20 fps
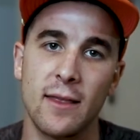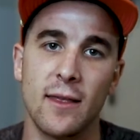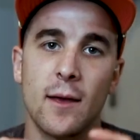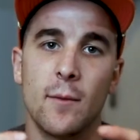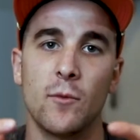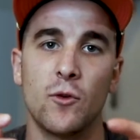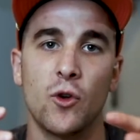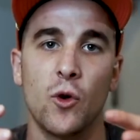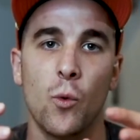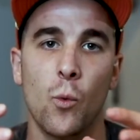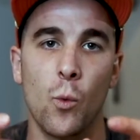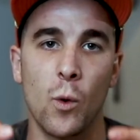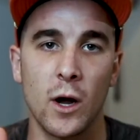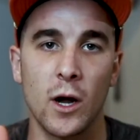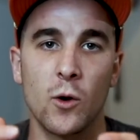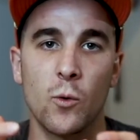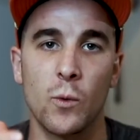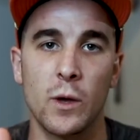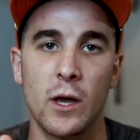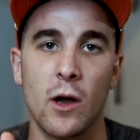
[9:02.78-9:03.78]
them to
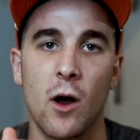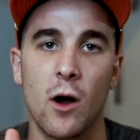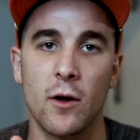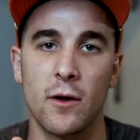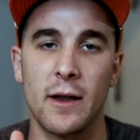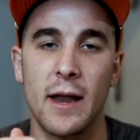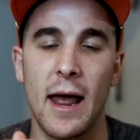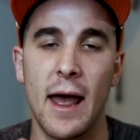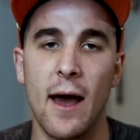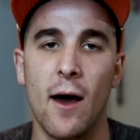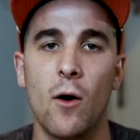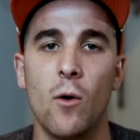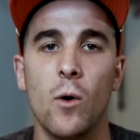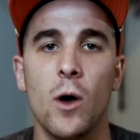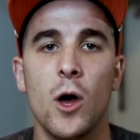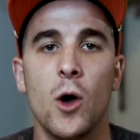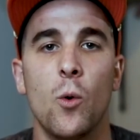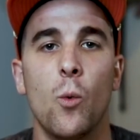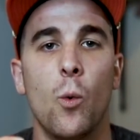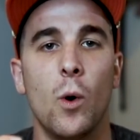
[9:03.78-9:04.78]
where we are now.
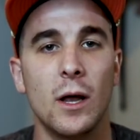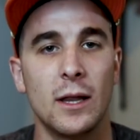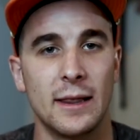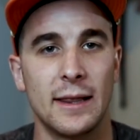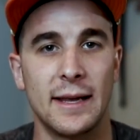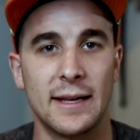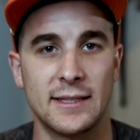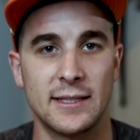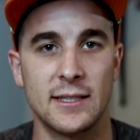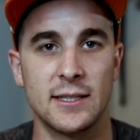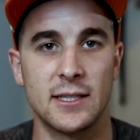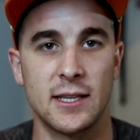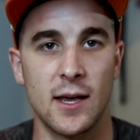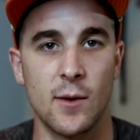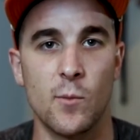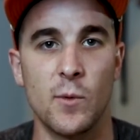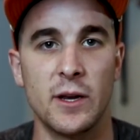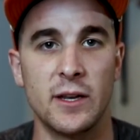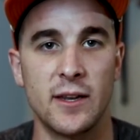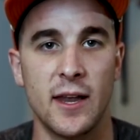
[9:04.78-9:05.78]
What lessons
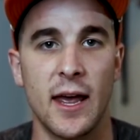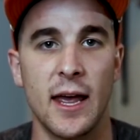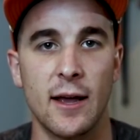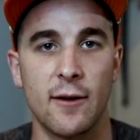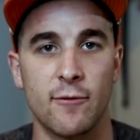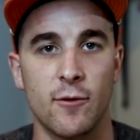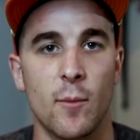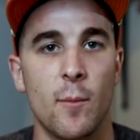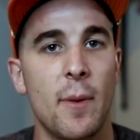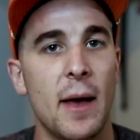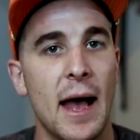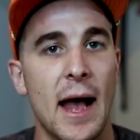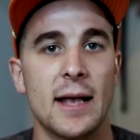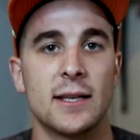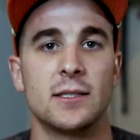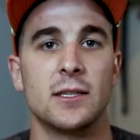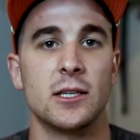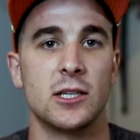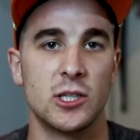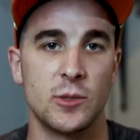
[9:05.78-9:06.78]
can we take from
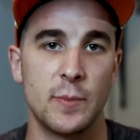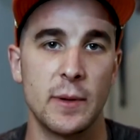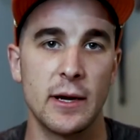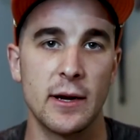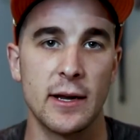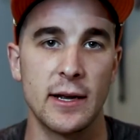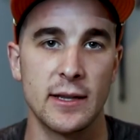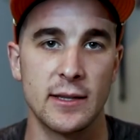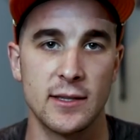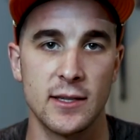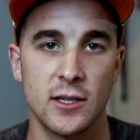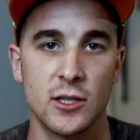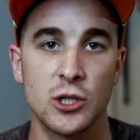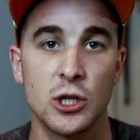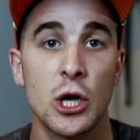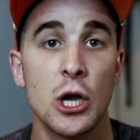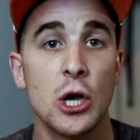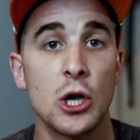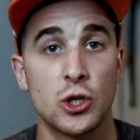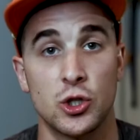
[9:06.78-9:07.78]
past experiences
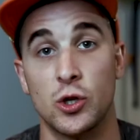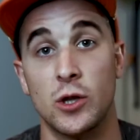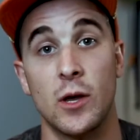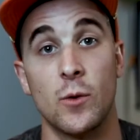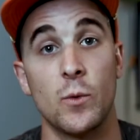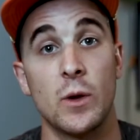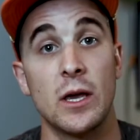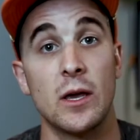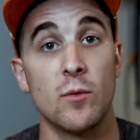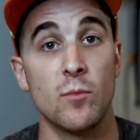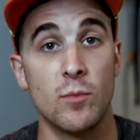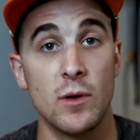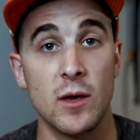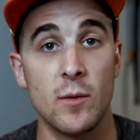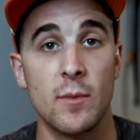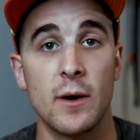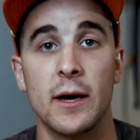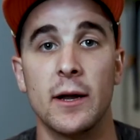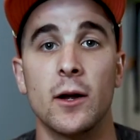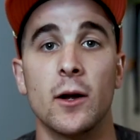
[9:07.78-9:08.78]
so that we can be
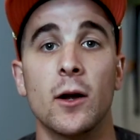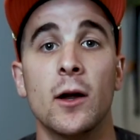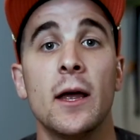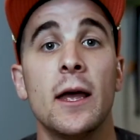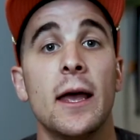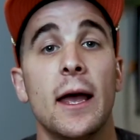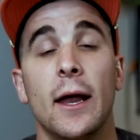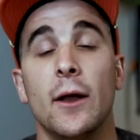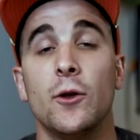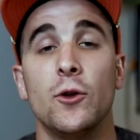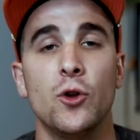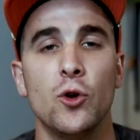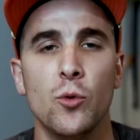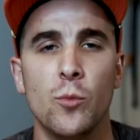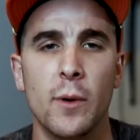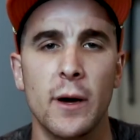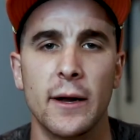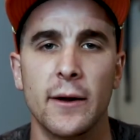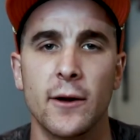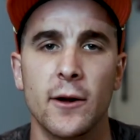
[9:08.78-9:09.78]
better and do
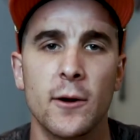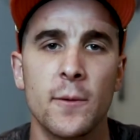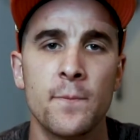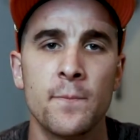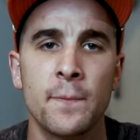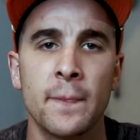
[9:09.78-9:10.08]
better?